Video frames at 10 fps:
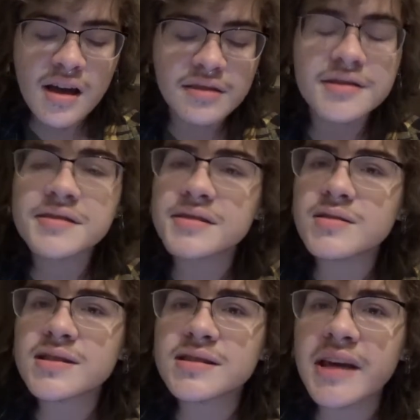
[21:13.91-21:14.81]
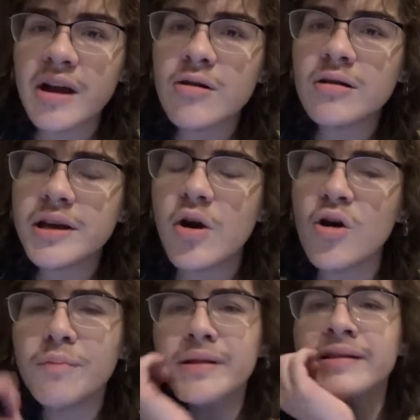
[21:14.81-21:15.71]
this scarily
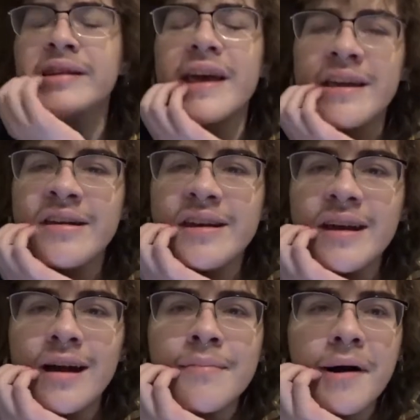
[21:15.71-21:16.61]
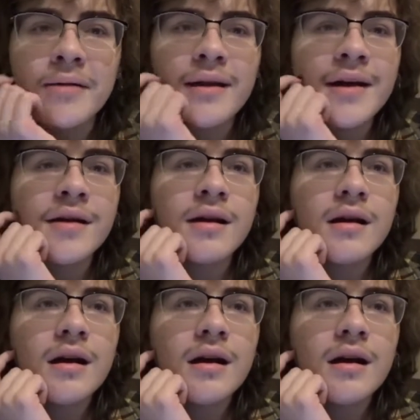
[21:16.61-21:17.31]
open ending about like